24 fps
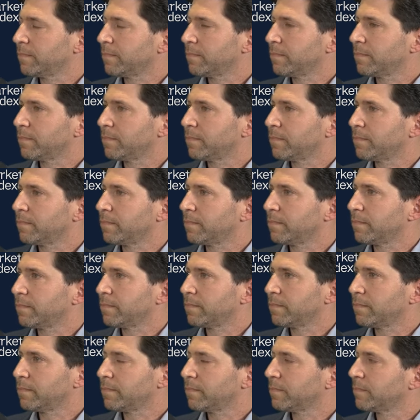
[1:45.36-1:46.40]

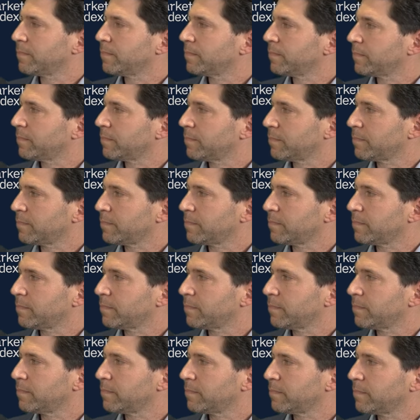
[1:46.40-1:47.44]

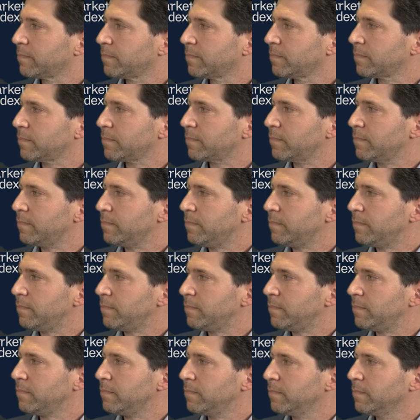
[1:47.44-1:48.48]

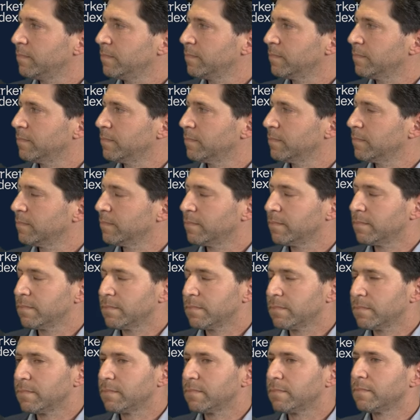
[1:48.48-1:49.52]

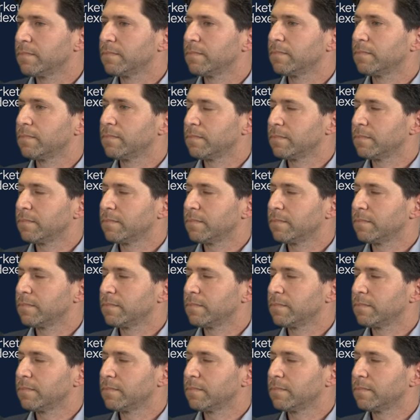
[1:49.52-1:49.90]
No words are spoken by the person on screen.